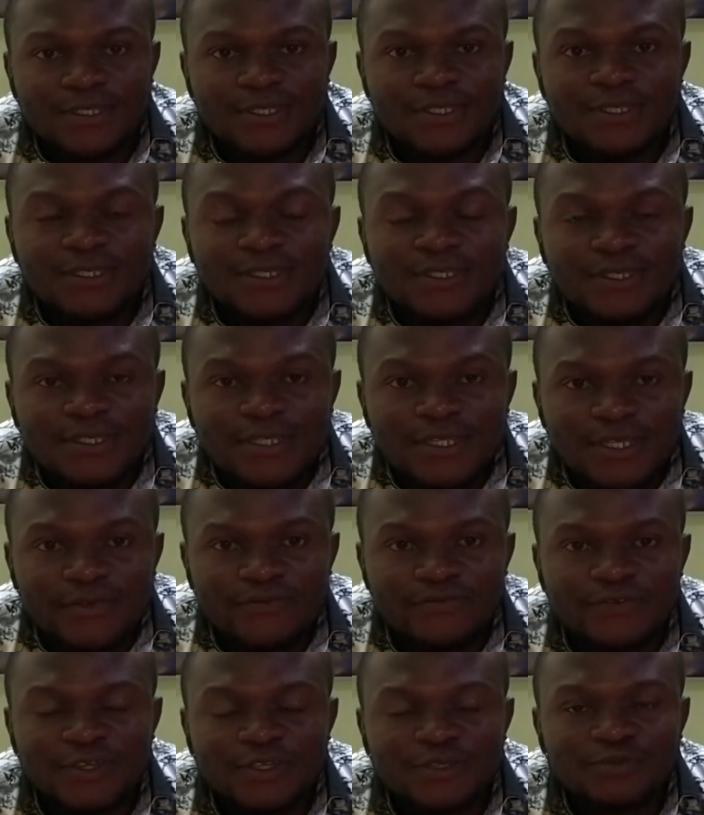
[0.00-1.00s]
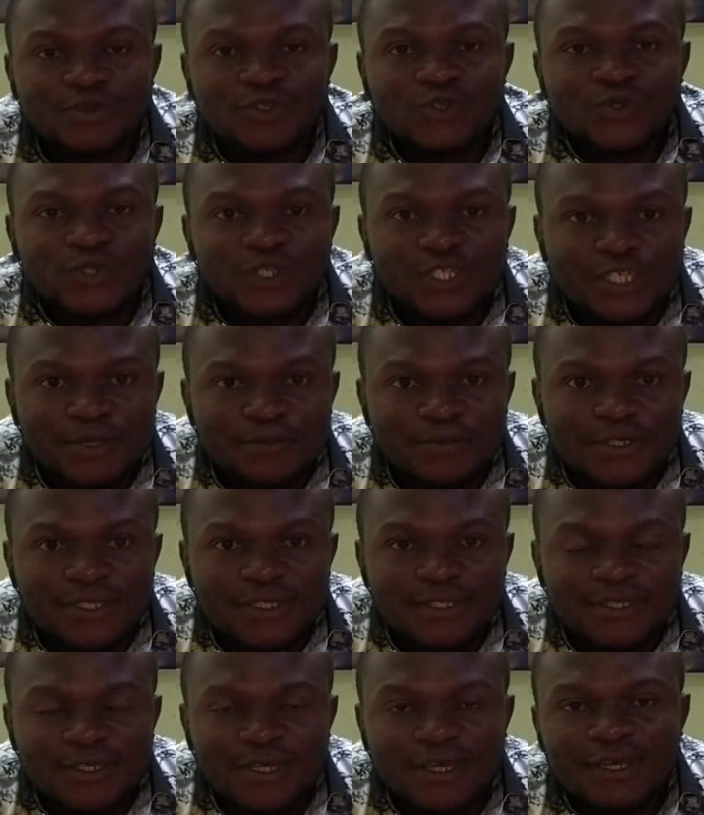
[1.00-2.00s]
This is the difference between
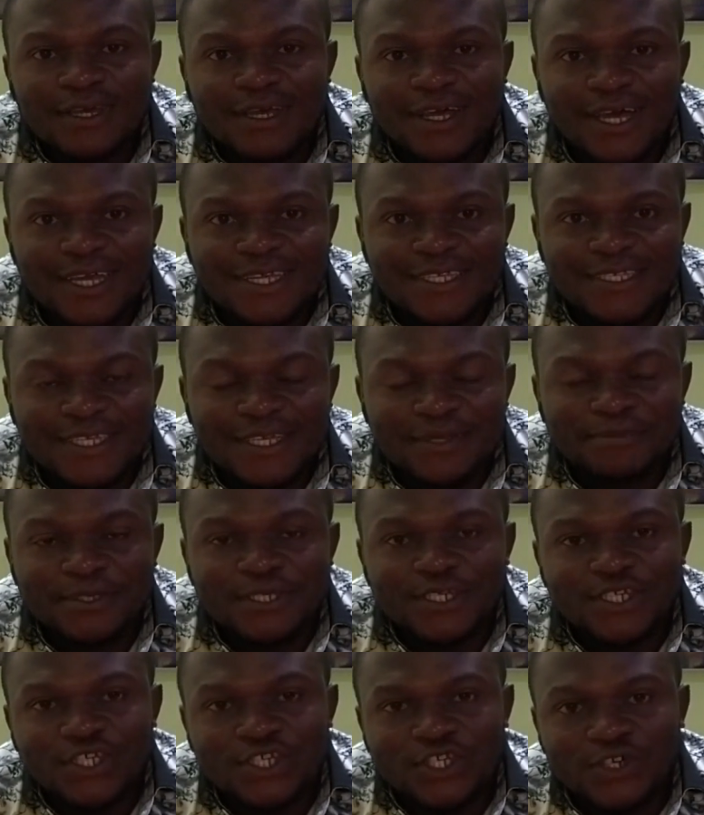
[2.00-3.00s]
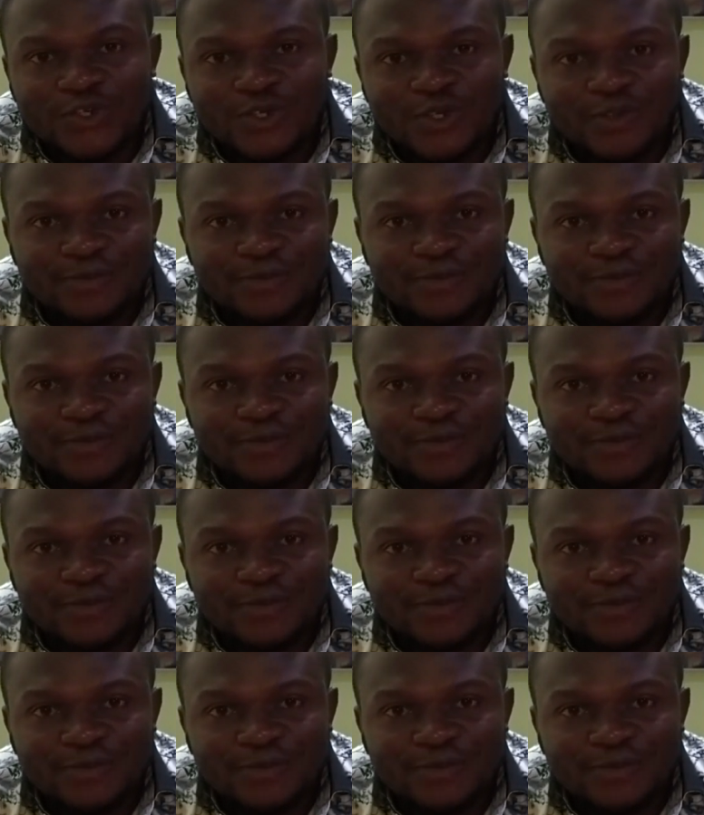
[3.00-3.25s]
sepsis and septic shock.